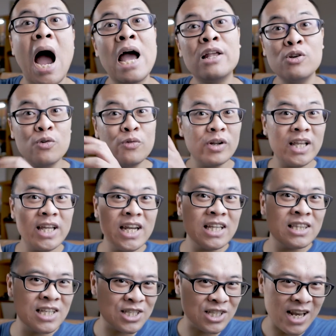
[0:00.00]
I don't really
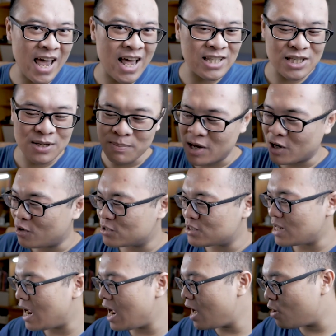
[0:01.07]
need this lens
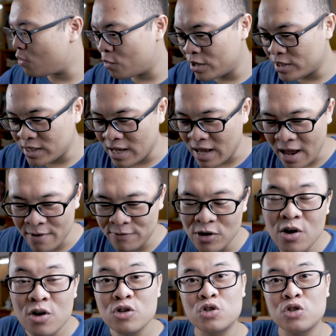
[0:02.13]
because I already have